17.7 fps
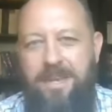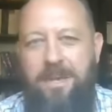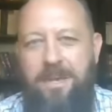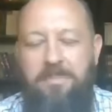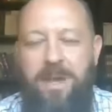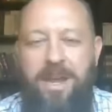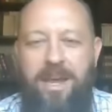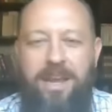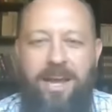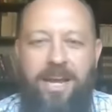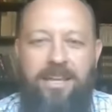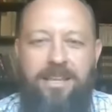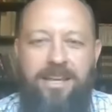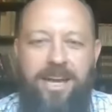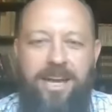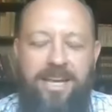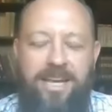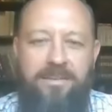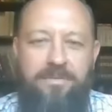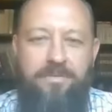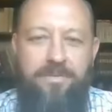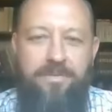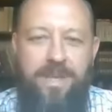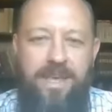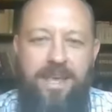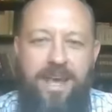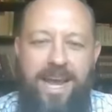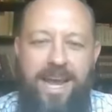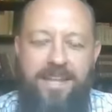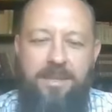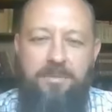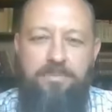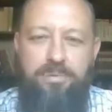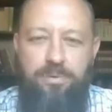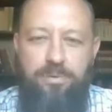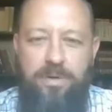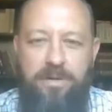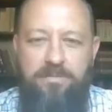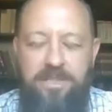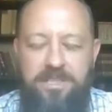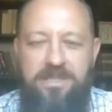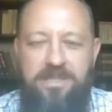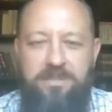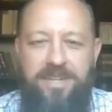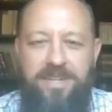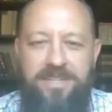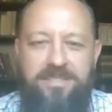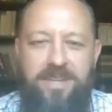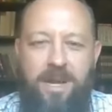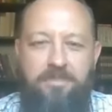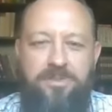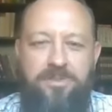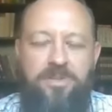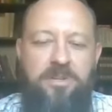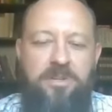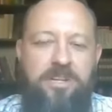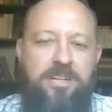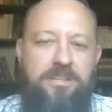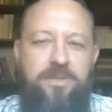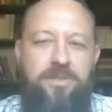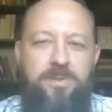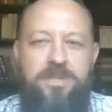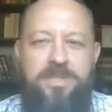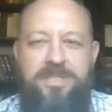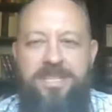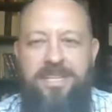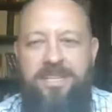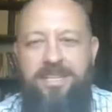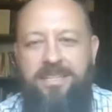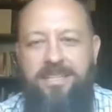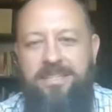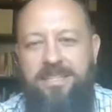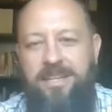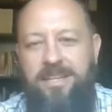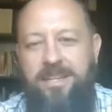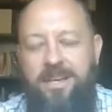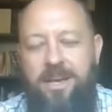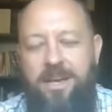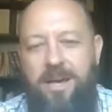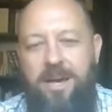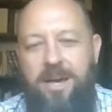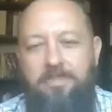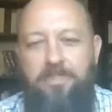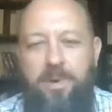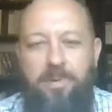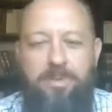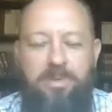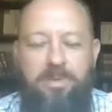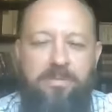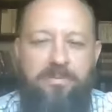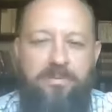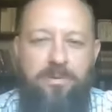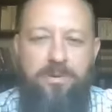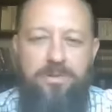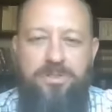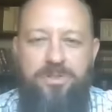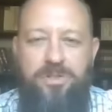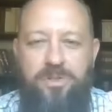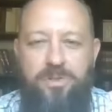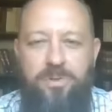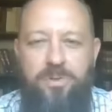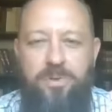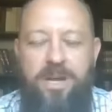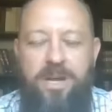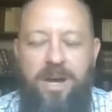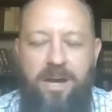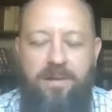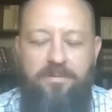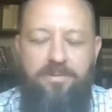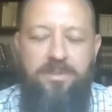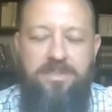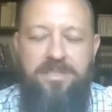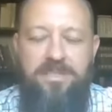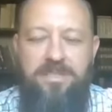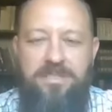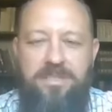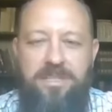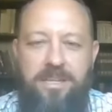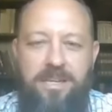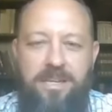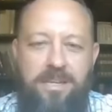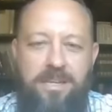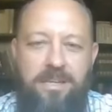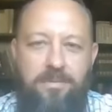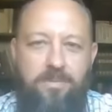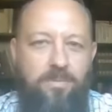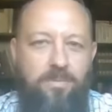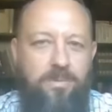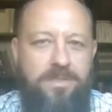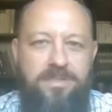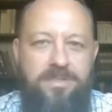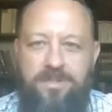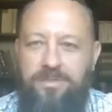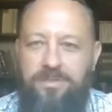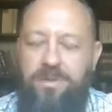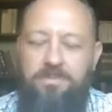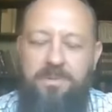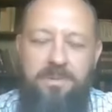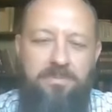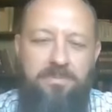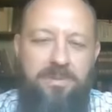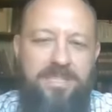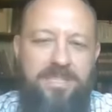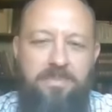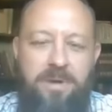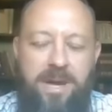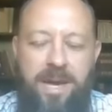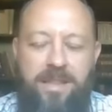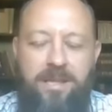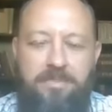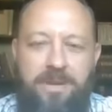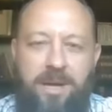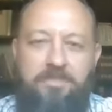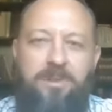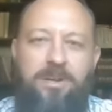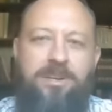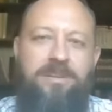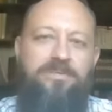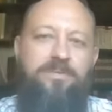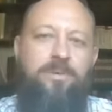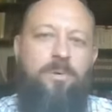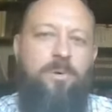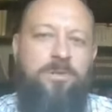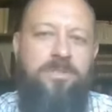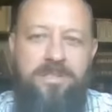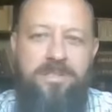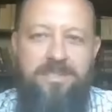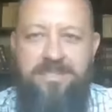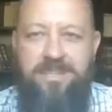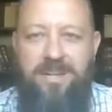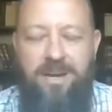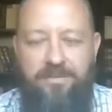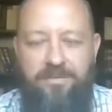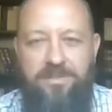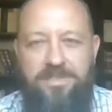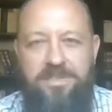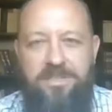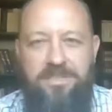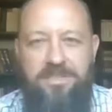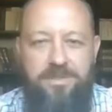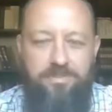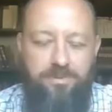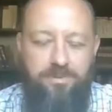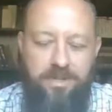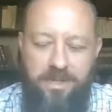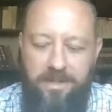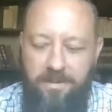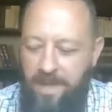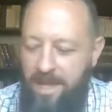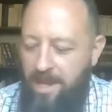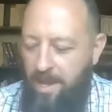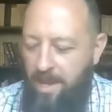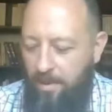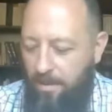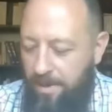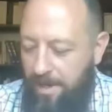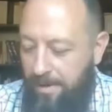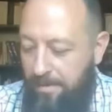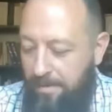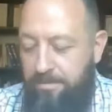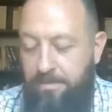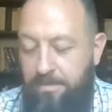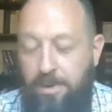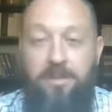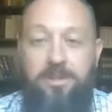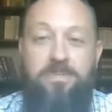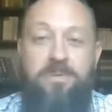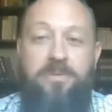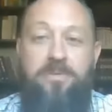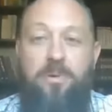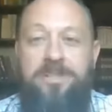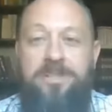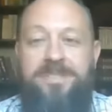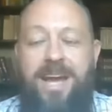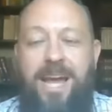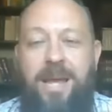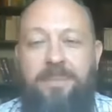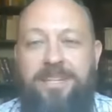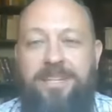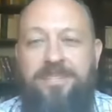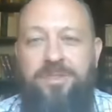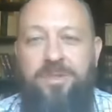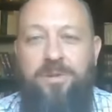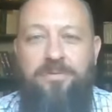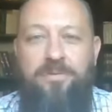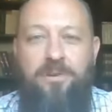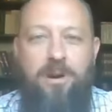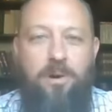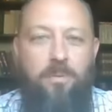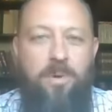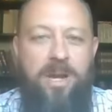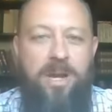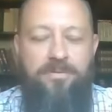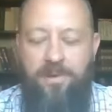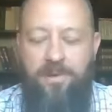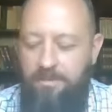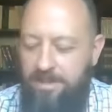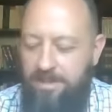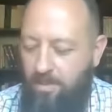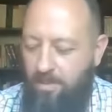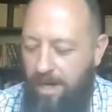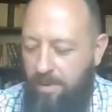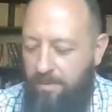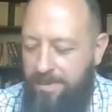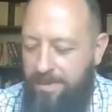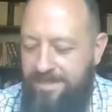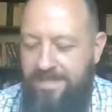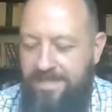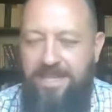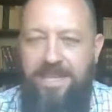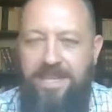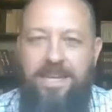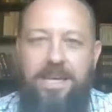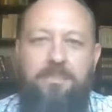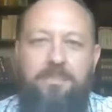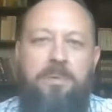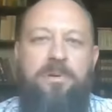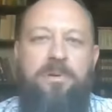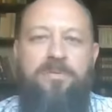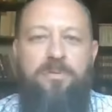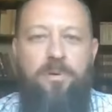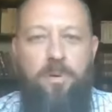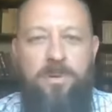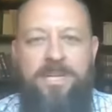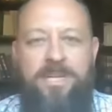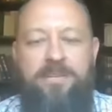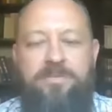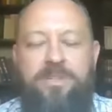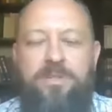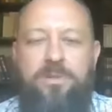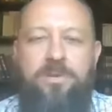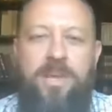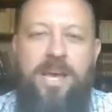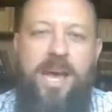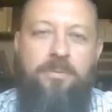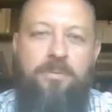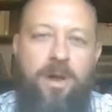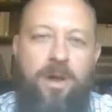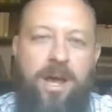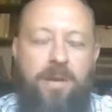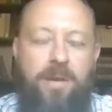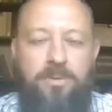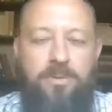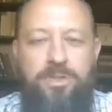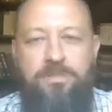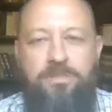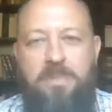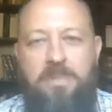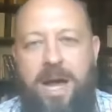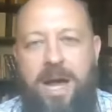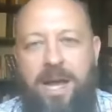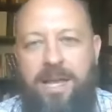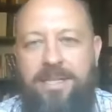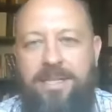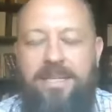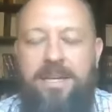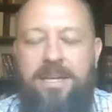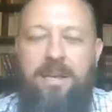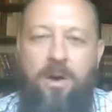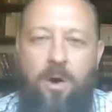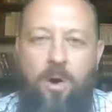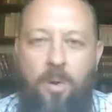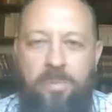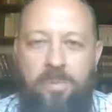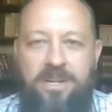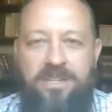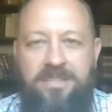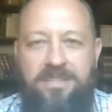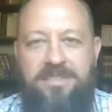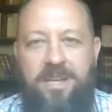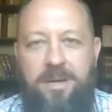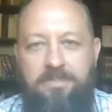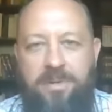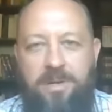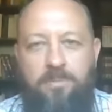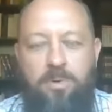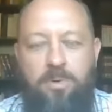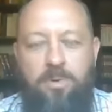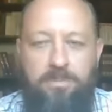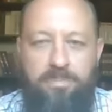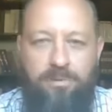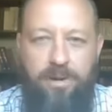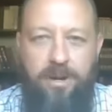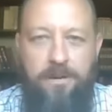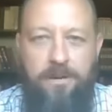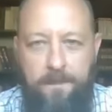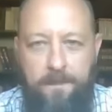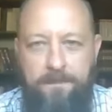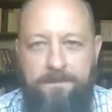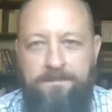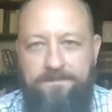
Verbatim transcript: Amen. I have had the privilege, the blessed opportunity to attend both of the first two conferences and was extremely blessed by them. I'm looking forward to this conference in the spring. Well, brothers, before the time gets too far away from us, why don't we dig in? But before we even do that, Ryan, would you mind opening us up in a word of prayer?